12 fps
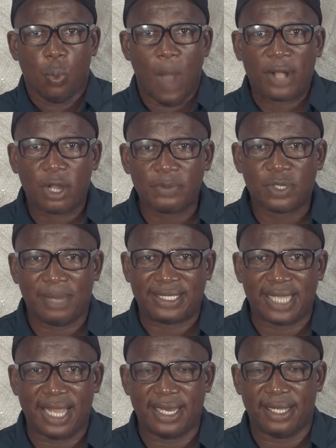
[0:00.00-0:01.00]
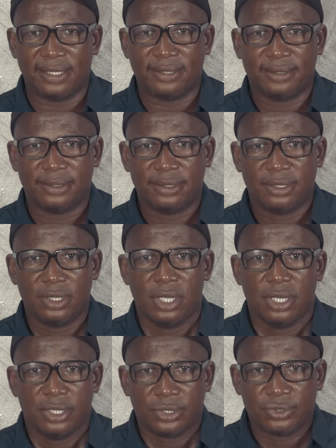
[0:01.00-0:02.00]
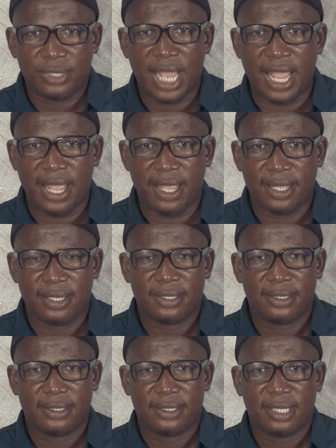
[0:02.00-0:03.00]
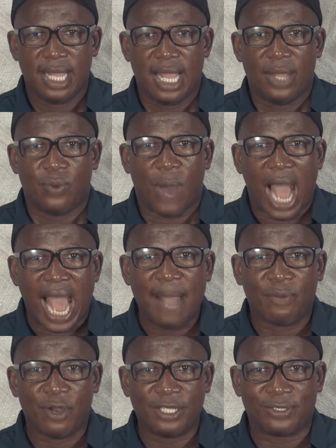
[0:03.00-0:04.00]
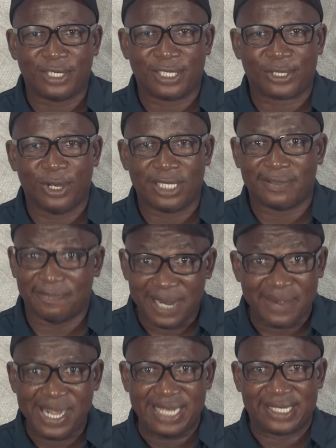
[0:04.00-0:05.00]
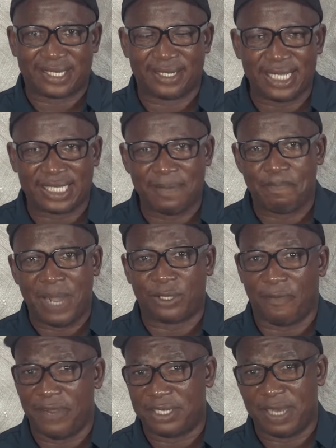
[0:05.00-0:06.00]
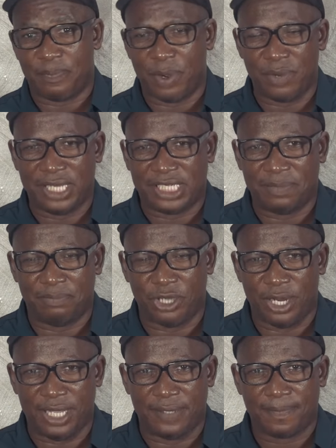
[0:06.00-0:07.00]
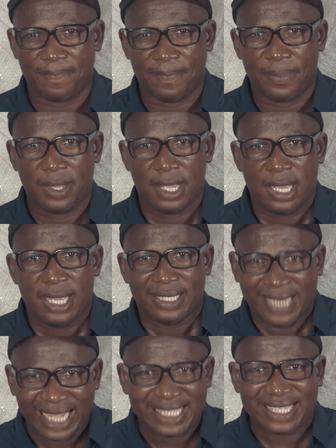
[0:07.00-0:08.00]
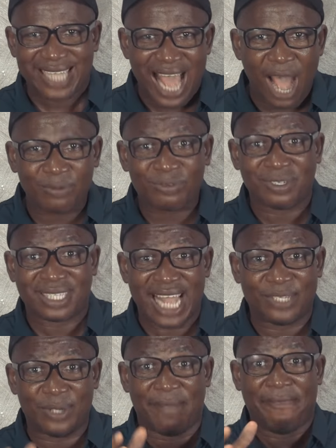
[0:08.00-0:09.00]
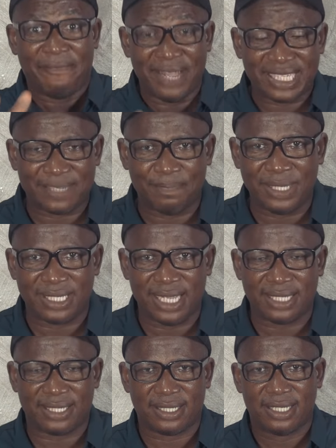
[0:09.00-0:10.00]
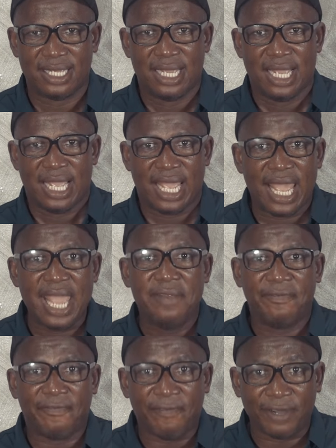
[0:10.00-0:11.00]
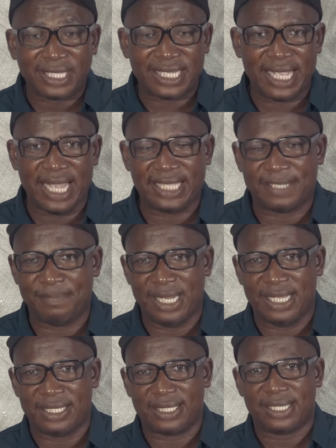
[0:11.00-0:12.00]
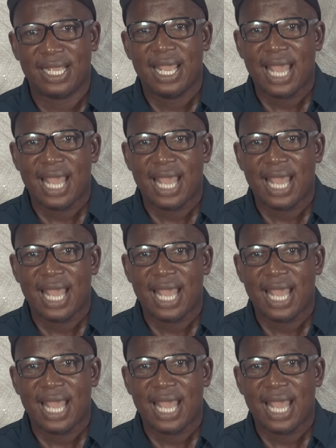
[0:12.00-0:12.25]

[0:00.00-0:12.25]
Welcome to my channel. Today, I am going to discuss a very interesting part of entrepreneurship journey. That is how to start your first business in 48 minutes.